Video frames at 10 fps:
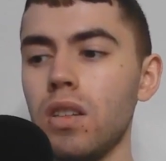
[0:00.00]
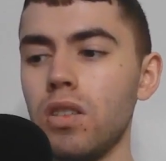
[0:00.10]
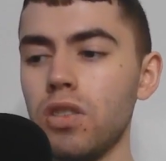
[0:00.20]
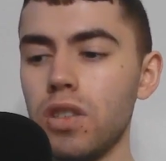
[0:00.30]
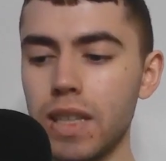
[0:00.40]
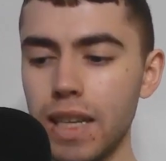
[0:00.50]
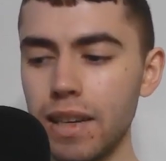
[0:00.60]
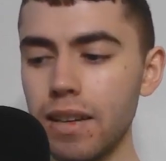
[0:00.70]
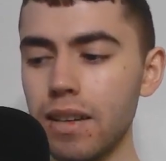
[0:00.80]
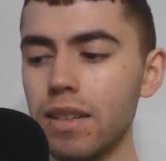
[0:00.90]

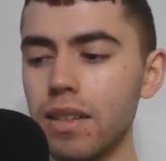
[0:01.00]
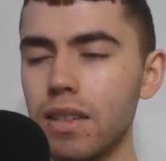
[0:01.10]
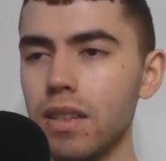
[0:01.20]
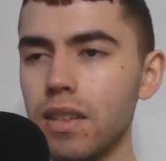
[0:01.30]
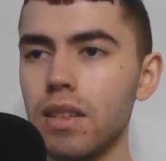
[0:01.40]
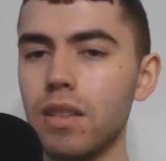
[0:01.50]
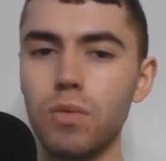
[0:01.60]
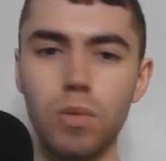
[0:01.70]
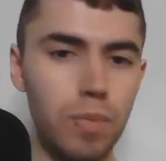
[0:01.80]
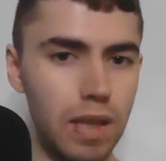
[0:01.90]
Shakir
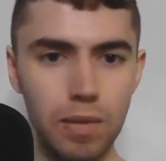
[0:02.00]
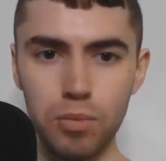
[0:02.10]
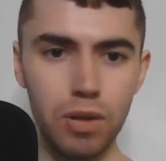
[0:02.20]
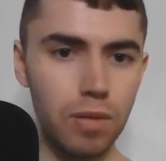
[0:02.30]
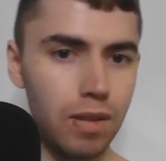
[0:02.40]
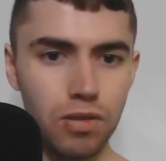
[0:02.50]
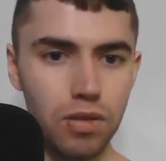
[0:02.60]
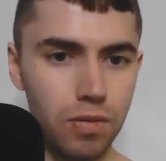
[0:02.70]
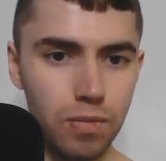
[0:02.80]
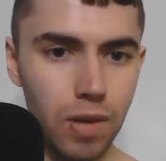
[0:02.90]
will be pretty much
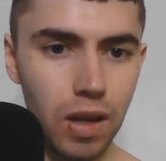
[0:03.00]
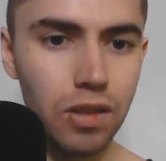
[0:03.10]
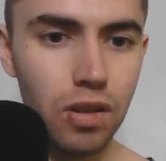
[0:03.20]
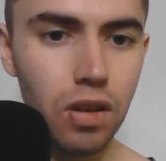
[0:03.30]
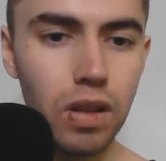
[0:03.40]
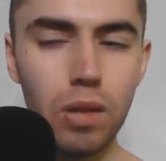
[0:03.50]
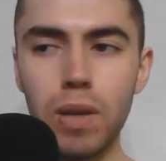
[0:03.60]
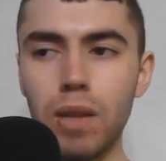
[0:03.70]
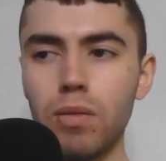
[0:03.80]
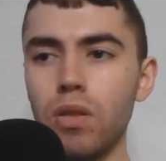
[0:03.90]
on his own. He'll be
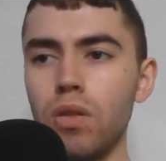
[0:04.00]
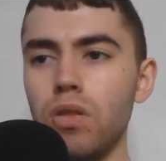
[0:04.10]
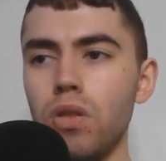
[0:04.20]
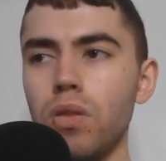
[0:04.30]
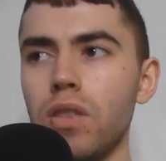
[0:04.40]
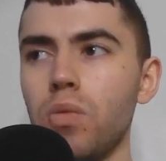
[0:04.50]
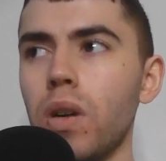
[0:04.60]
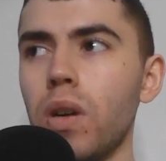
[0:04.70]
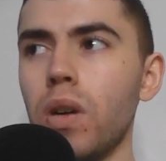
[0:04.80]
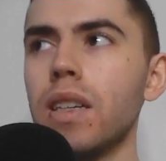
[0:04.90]
able to do his work.